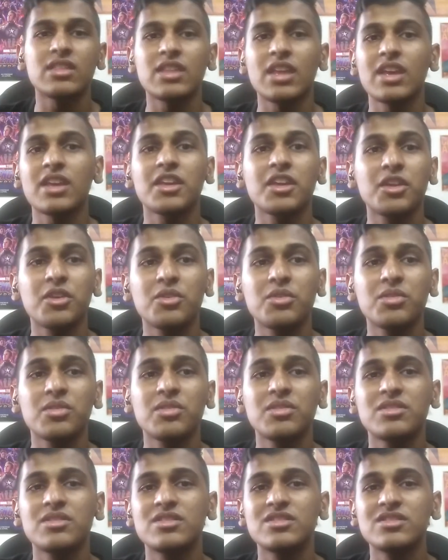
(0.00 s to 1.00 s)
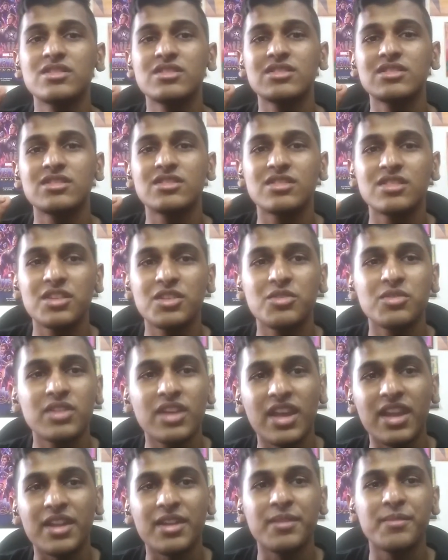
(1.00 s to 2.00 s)
Thank you. See you
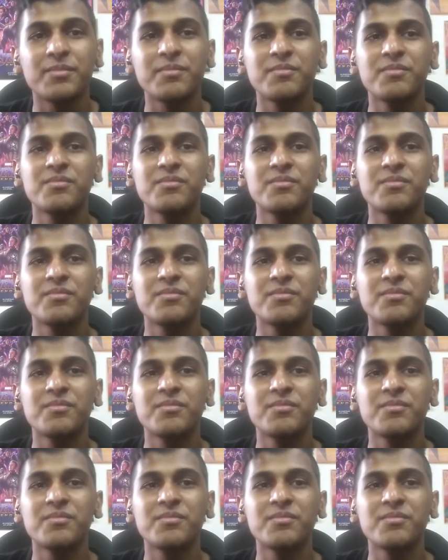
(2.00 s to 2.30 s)
again.